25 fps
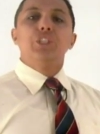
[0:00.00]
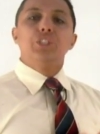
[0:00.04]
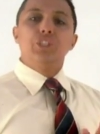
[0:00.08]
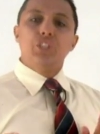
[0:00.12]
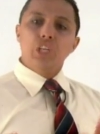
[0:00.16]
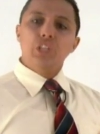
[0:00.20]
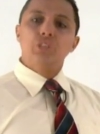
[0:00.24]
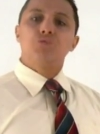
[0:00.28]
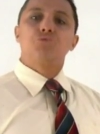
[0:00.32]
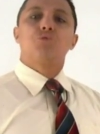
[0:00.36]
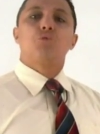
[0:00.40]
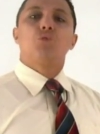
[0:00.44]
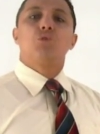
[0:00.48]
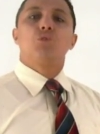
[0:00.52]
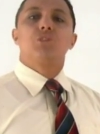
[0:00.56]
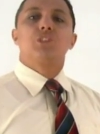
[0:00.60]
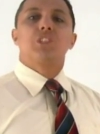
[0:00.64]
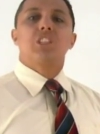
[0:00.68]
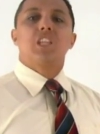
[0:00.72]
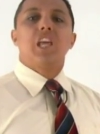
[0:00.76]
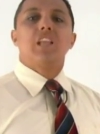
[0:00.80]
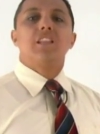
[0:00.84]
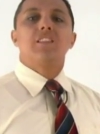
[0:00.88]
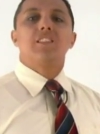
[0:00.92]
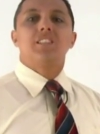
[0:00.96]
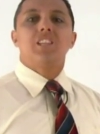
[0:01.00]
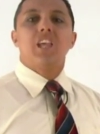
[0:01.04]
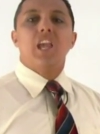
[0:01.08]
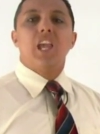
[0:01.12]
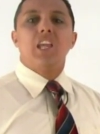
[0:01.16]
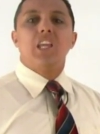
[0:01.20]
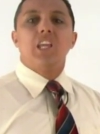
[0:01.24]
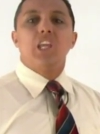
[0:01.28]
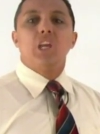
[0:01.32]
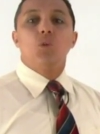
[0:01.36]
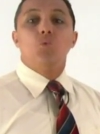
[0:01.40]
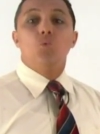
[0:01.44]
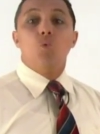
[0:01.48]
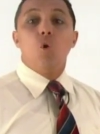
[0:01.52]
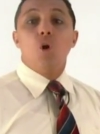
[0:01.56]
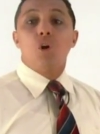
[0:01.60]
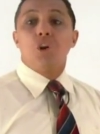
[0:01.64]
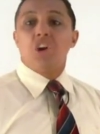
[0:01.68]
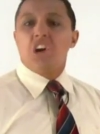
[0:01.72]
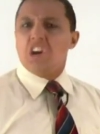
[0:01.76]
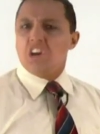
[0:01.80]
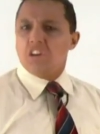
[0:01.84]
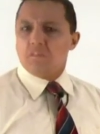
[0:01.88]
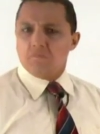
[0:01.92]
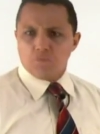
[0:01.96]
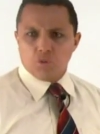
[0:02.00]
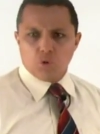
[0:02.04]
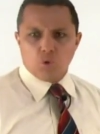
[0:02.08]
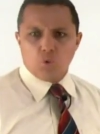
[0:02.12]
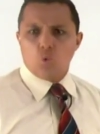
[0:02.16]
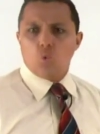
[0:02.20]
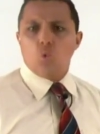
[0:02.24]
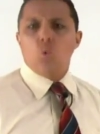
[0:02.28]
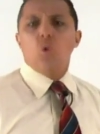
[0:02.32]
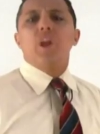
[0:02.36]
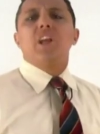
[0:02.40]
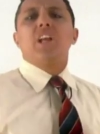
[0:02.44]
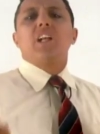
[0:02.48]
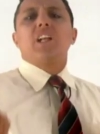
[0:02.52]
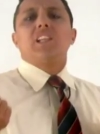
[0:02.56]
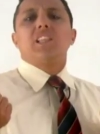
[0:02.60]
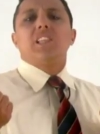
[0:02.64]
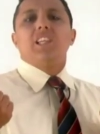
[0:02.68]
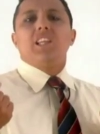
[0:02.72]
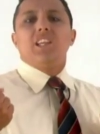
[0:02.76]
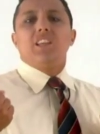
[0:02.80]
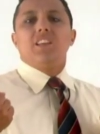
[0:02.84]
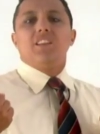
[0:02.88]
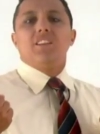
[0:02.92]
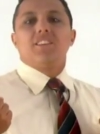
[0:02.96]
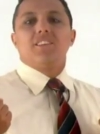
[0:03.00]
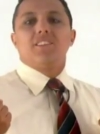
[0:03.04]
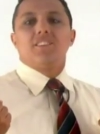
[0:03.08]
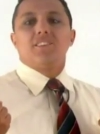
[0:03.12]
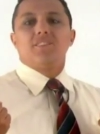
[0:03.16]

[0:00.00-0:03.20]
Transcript: These roots can take in water quickly.